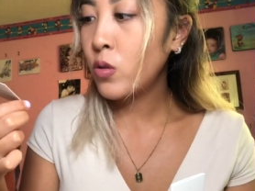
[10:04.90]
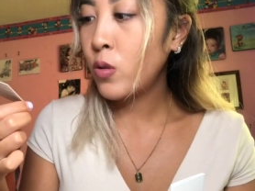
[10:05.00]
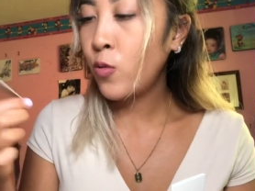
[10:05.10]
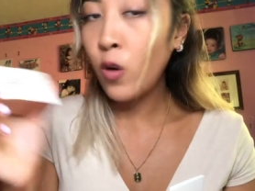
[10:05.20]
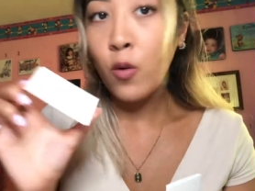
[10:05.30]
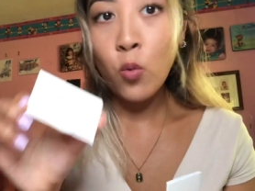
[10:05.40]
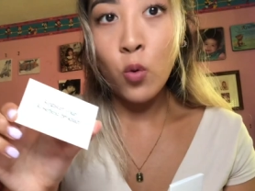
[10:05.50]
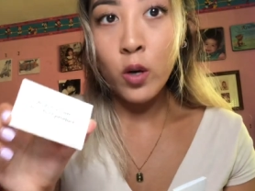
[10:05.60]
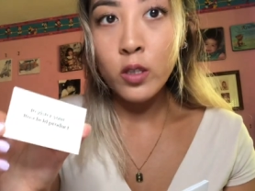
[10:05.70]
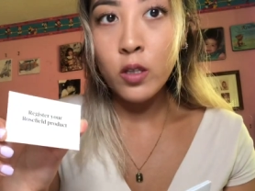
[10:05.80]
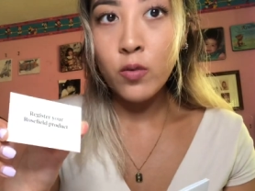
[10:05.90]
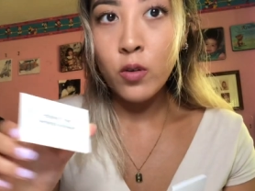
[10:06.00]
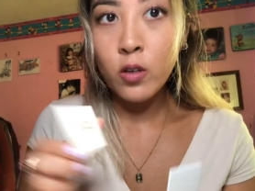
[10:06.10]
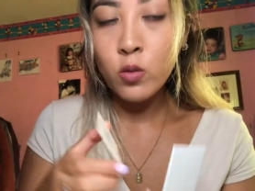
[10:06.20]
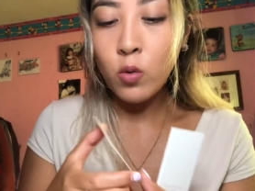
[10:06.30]
for a warranty for
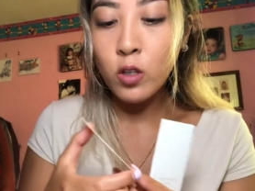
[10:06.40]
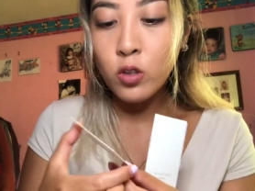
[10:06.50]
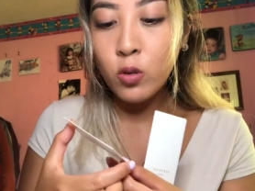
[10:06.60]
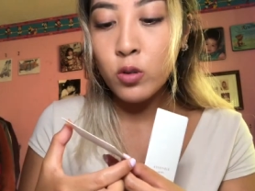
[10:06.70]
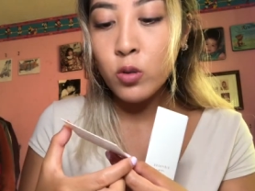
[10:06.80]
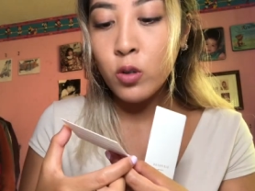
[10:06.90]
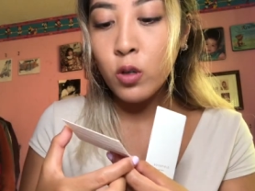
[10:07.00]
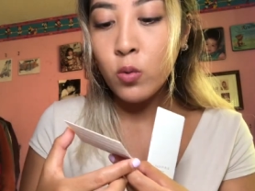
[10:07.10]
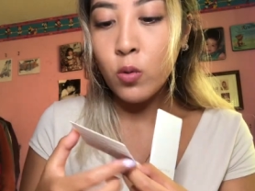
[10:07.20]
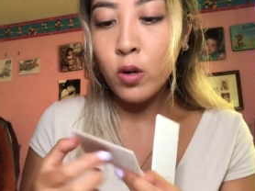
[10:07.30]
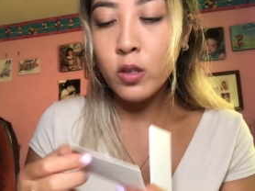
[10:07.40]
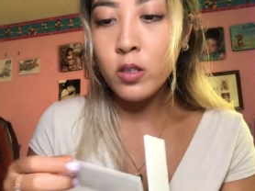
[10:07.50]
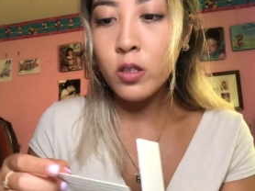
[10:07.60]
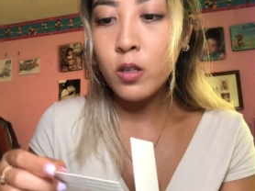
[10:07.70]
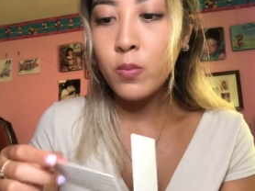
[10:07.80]
this watch. So a 2-year
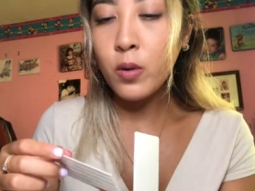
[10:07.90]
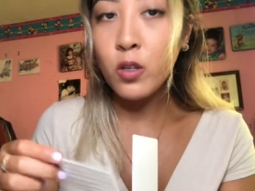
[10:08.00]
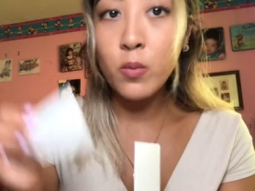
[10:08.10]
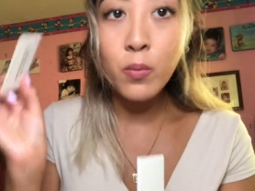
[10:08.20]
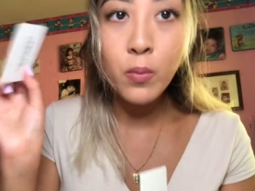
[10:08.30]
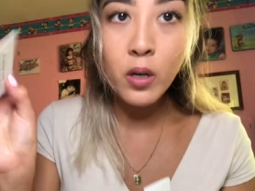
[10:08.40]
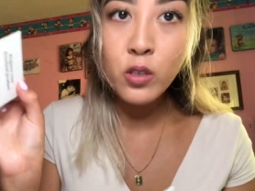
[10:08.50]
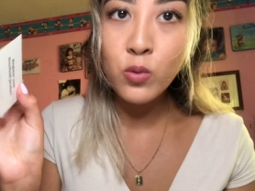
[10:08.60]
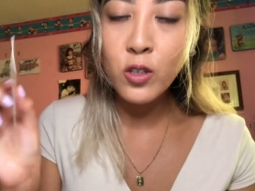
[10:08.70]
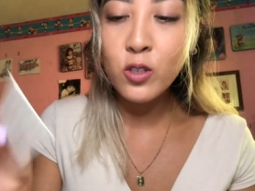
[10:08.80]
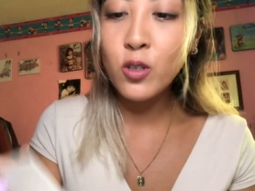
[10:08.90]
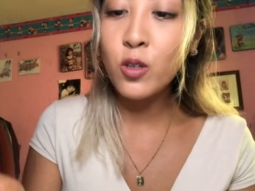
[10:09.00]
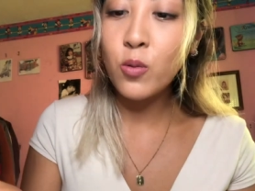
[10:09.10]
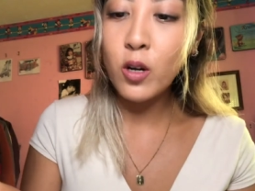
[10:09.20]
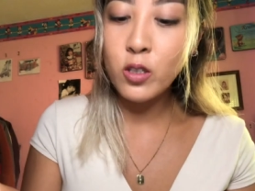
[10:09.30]
warranty, but you must register
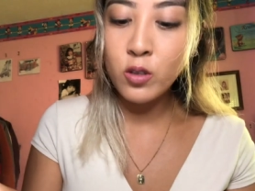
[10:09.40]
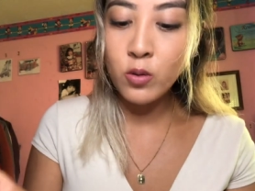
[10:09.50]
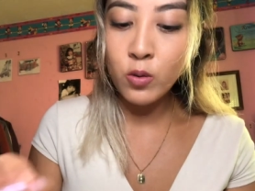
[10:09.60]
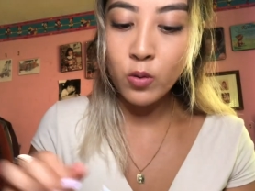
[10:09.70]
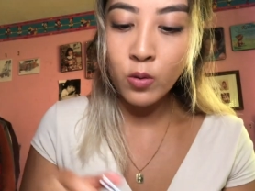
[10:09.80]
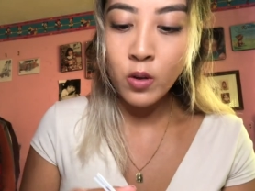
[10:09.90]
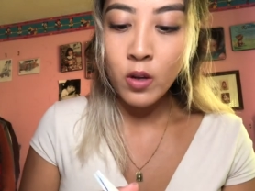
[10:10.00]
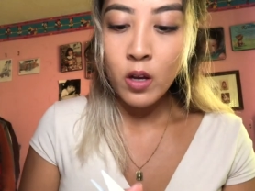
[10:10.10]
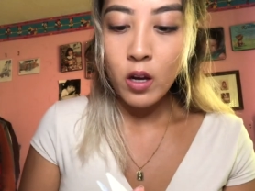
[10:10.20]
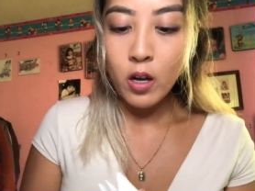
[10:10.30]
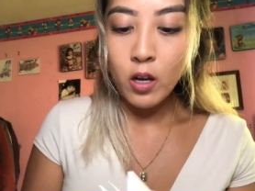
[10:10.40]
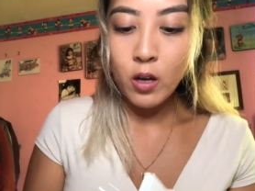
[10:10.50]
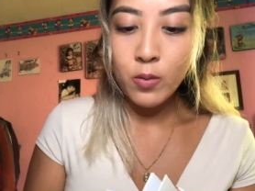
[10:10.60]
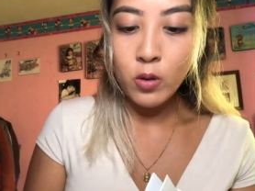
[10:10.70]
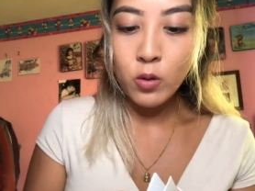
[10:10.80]
your watch to
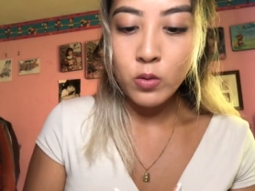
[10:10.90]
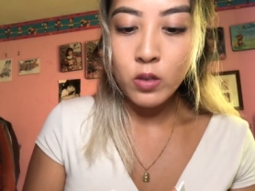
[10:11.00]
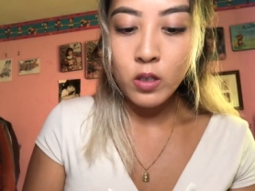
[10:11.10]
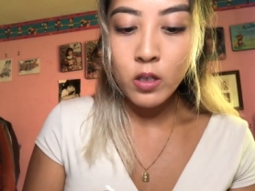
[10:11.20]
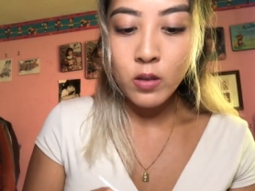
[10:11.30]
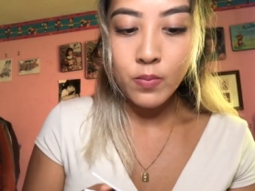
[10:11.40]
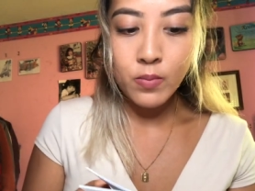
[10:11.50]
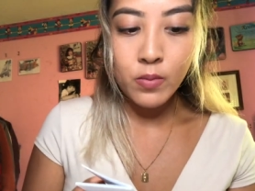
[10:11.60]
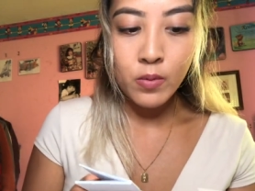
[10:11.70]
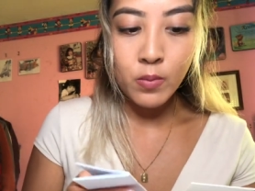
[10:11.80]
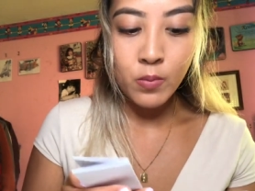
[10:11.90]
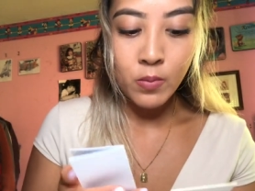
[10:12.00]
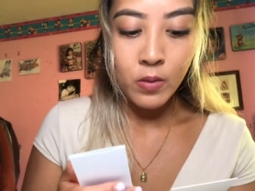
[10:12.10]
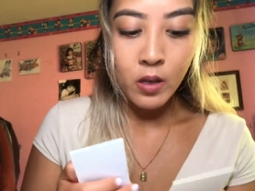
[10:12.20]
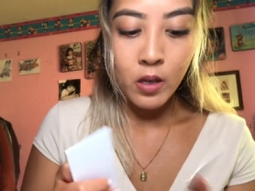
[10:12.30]
use it.
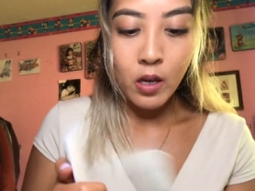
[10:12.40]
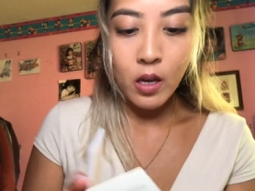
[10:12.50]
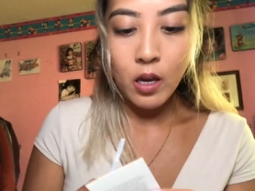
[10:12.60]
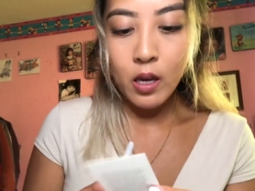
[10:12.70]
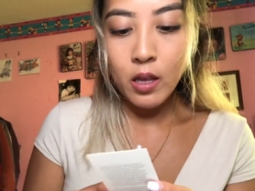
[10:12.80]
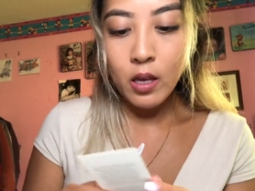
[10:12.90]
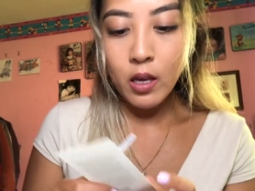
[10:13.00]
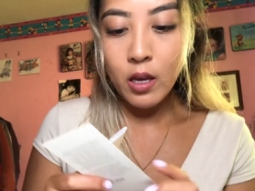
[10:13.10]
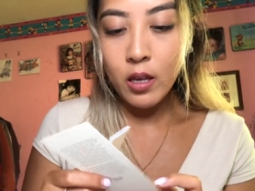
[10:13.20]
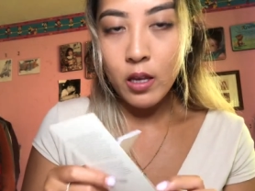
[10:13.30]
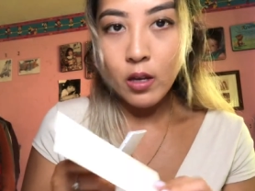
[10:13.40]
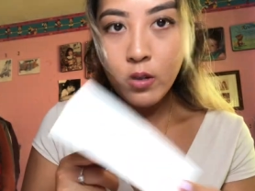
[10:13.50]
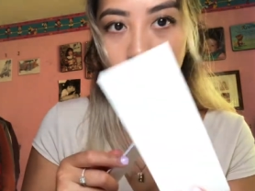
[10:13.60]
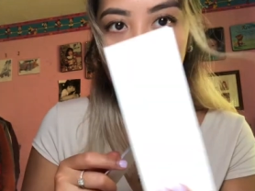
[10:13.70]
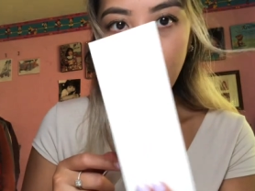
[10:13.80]
And then it
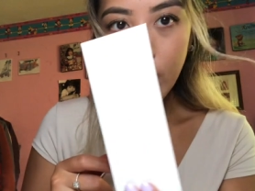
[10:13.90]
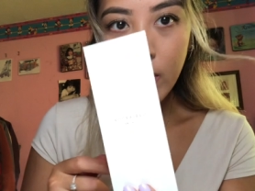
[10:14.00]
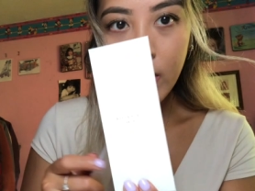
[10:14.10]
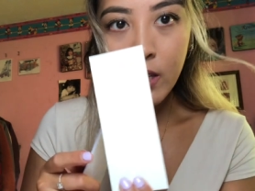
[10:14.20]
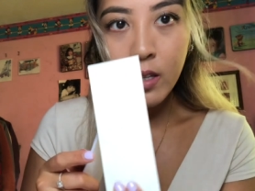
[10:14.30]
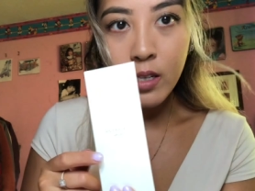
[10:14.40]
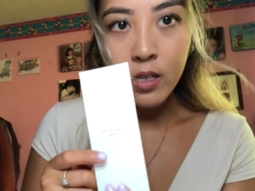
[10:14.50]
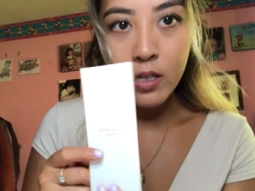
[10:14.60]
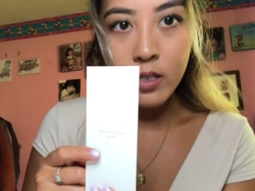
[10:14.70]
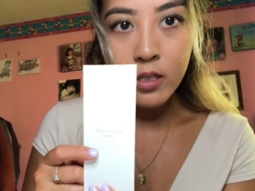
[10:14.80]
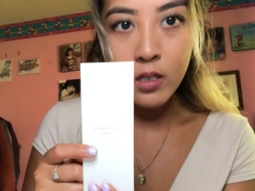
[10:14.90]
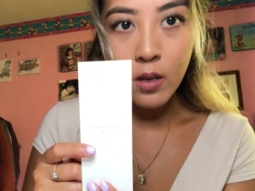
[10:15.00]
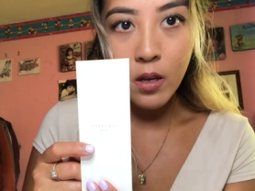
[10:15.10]
also comes with this.